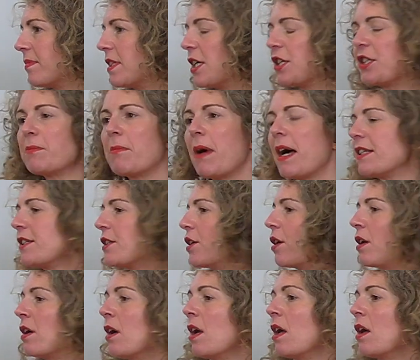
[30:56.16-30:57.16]
Doesn't
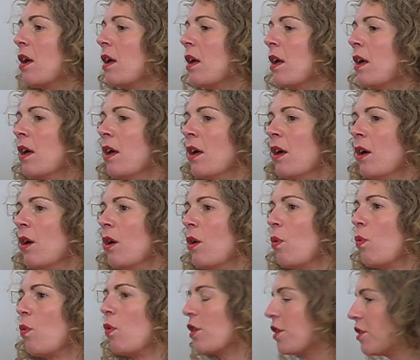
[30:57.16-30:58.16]
matter
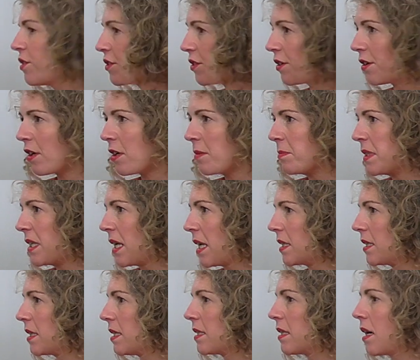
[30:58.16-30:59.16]
what your
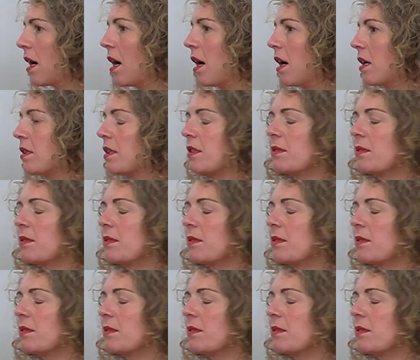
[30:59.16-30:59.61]
circumstances are,